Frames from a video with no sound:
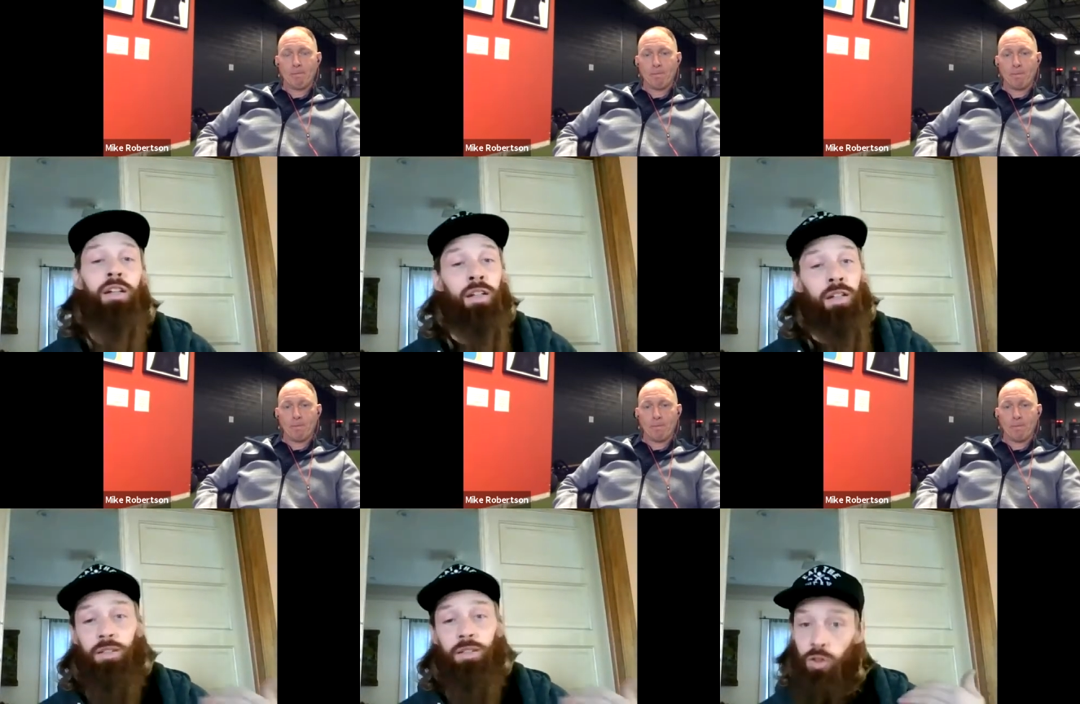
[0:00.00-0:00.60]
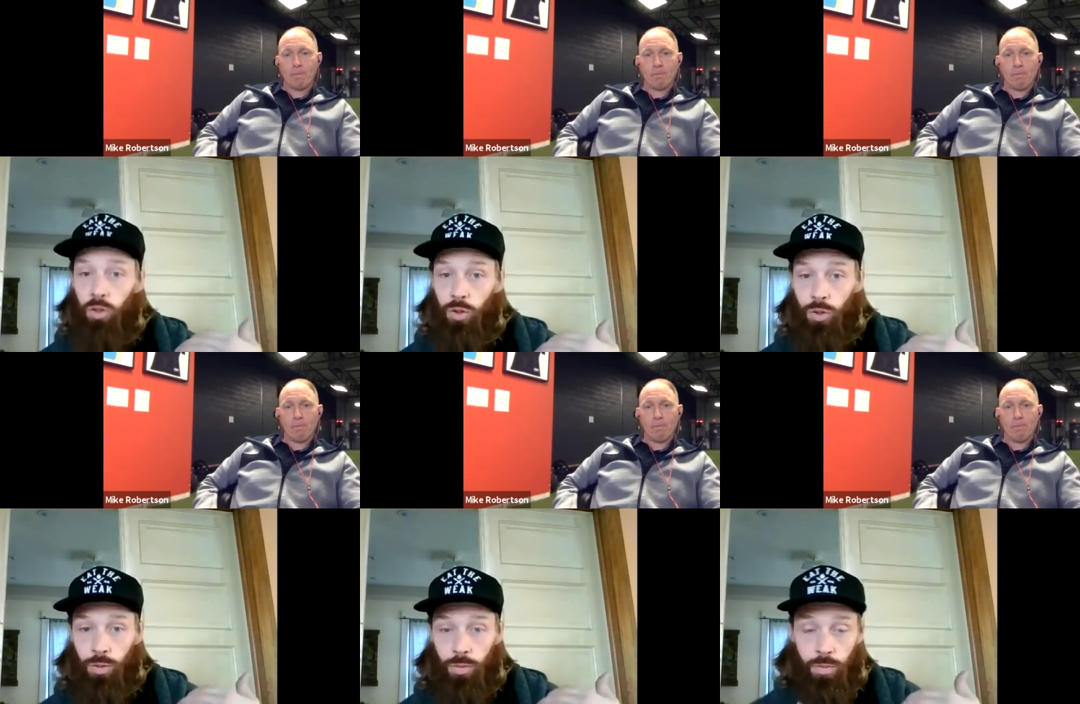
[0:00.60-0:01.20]
Speaker 1: to
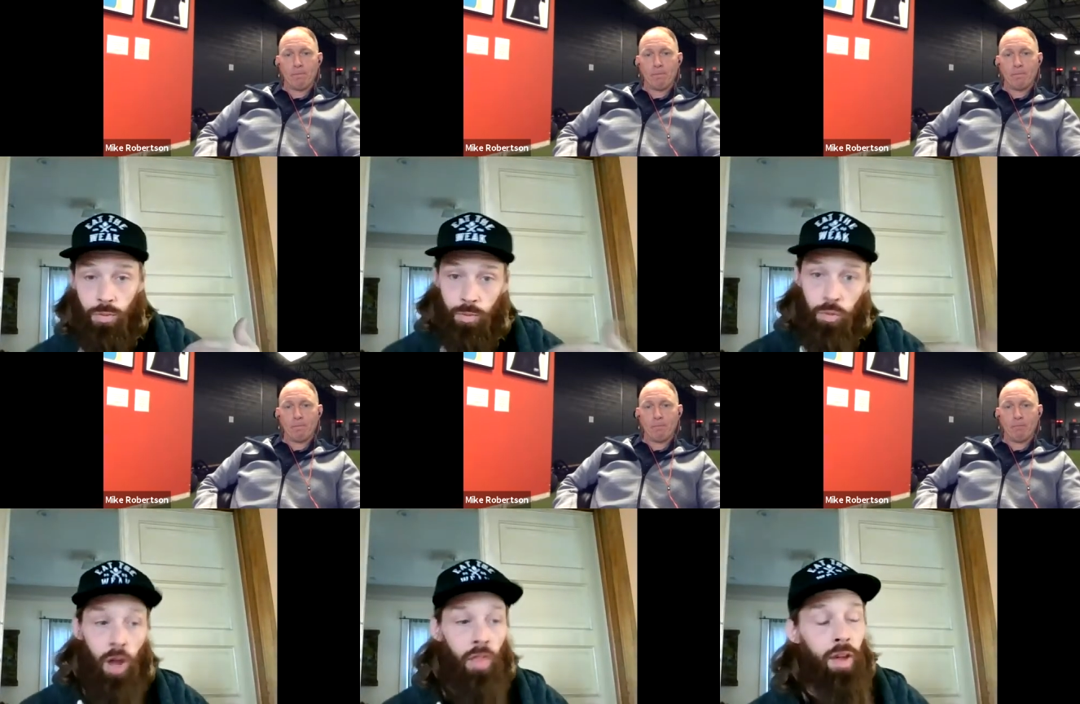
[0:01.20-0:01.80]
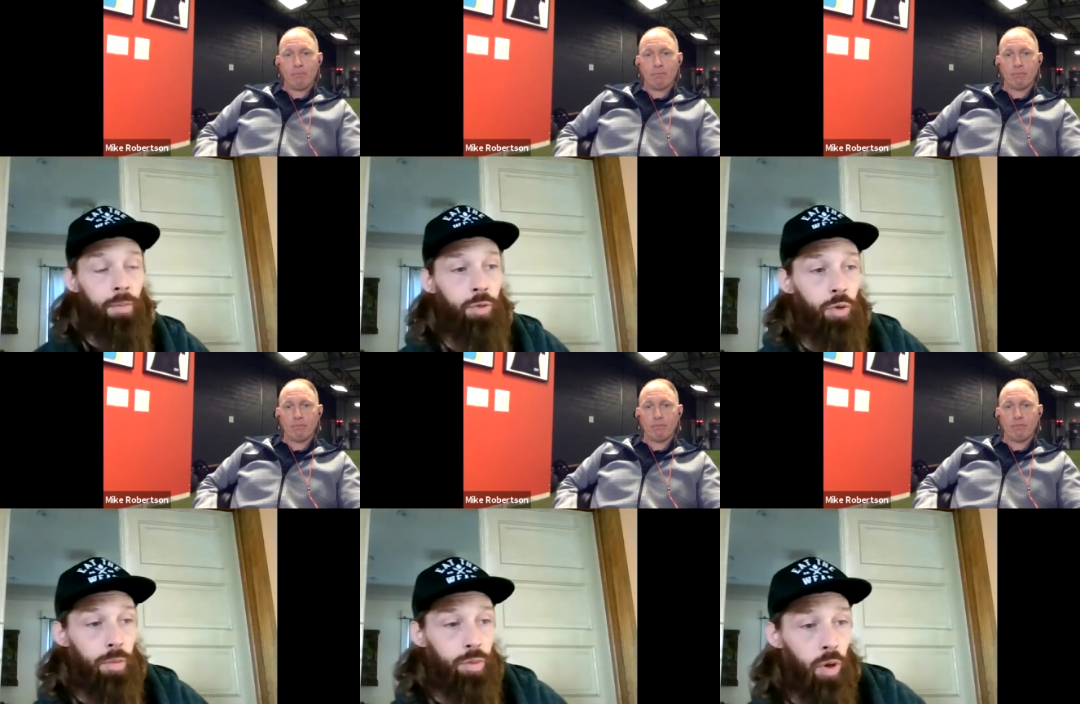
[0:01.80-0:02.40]
run them through a
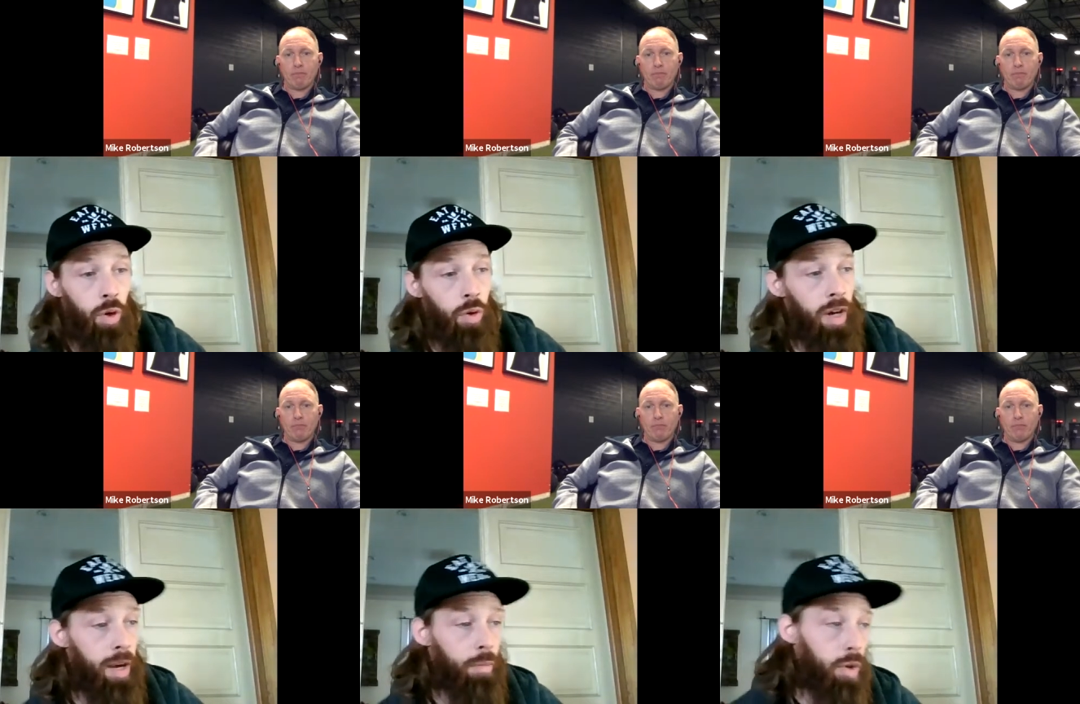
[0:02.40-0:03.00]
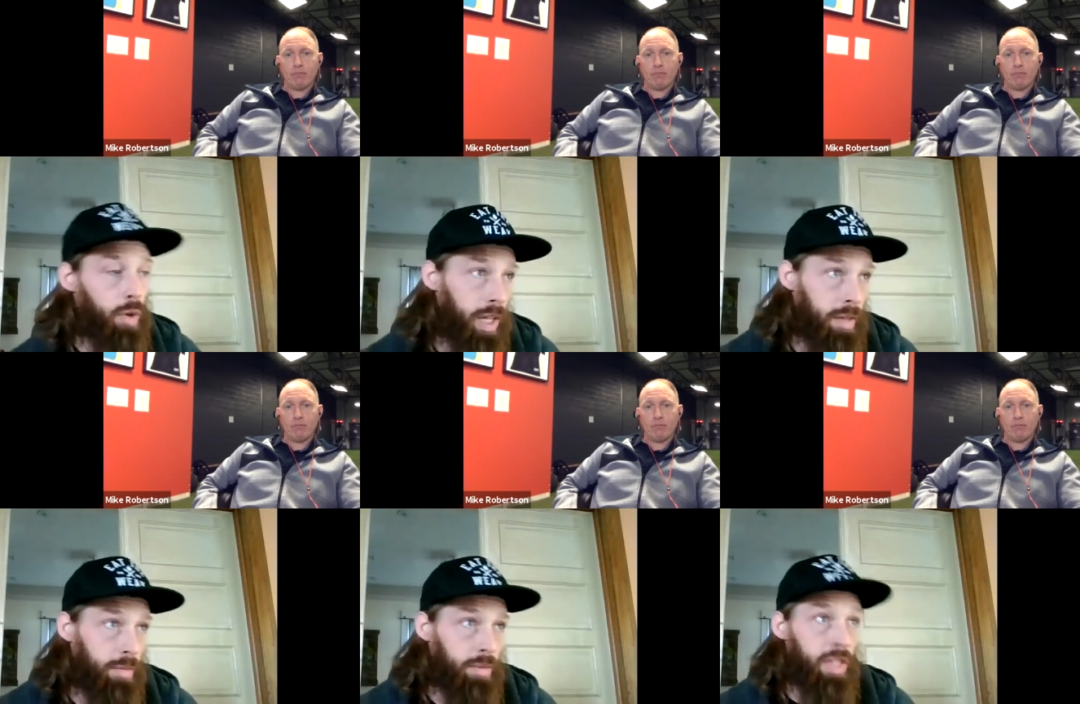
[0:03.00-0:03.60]
program where we
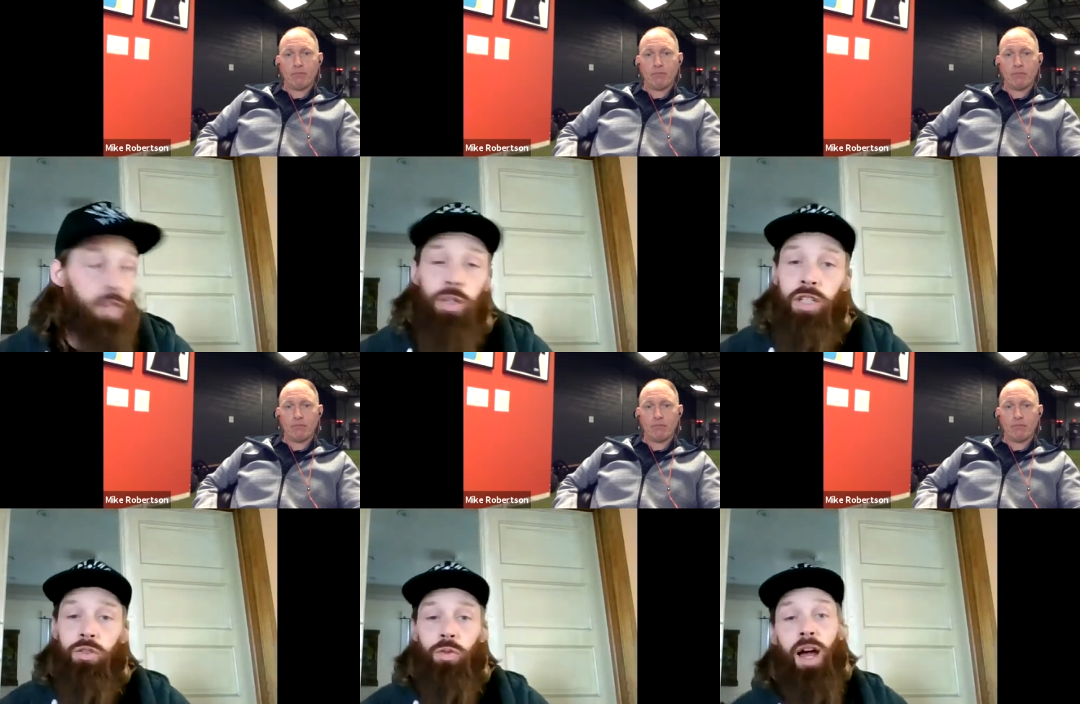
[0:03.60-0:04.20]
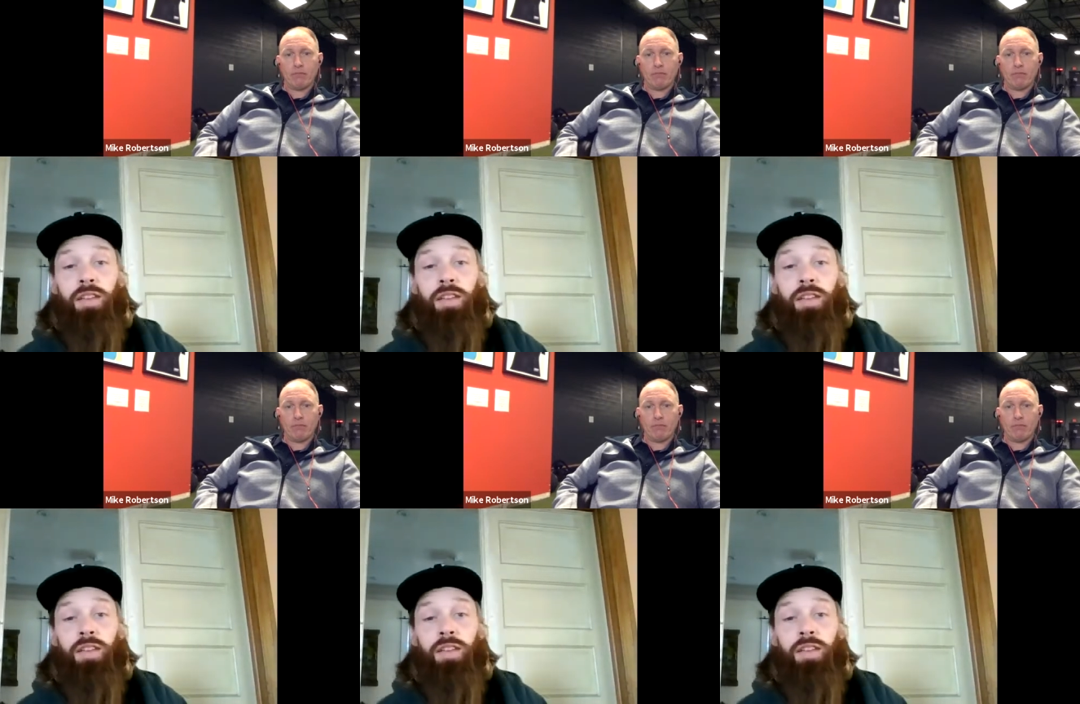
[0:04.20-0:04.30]
decreased rest,